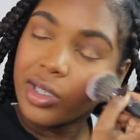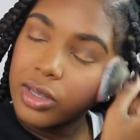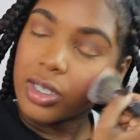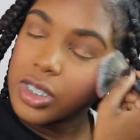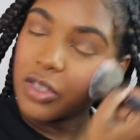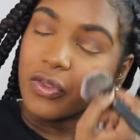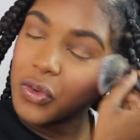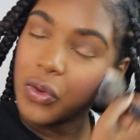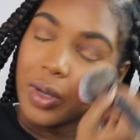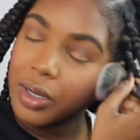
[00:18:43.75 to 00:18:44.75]
the
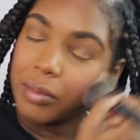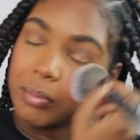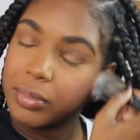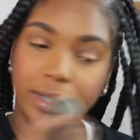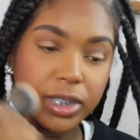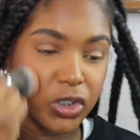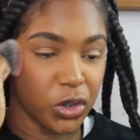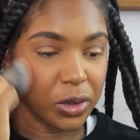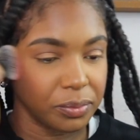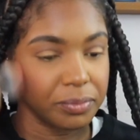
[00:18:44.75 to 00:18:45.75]
Sephora
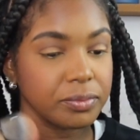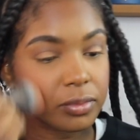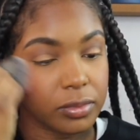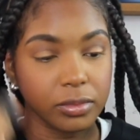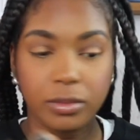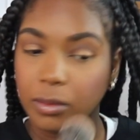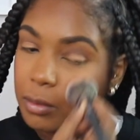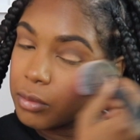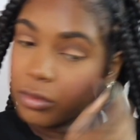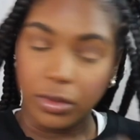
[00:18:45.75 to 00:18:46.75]
blush,
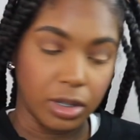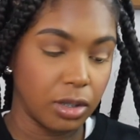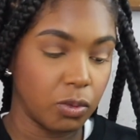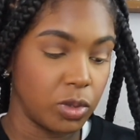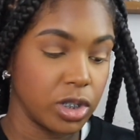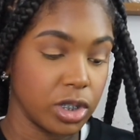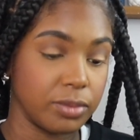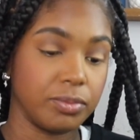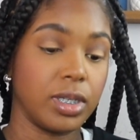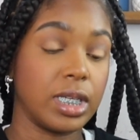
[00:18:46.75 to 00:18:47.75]
which
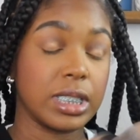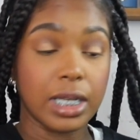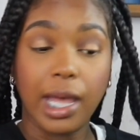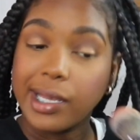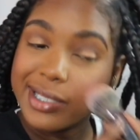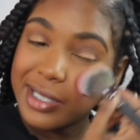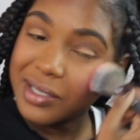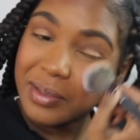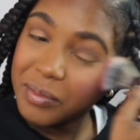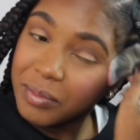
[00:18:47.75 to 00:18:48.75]
is nice
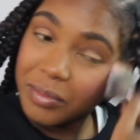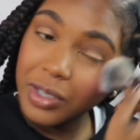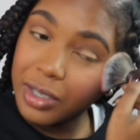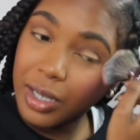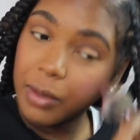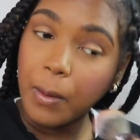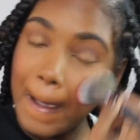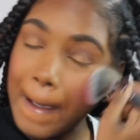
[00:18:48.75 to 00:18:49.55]
you know?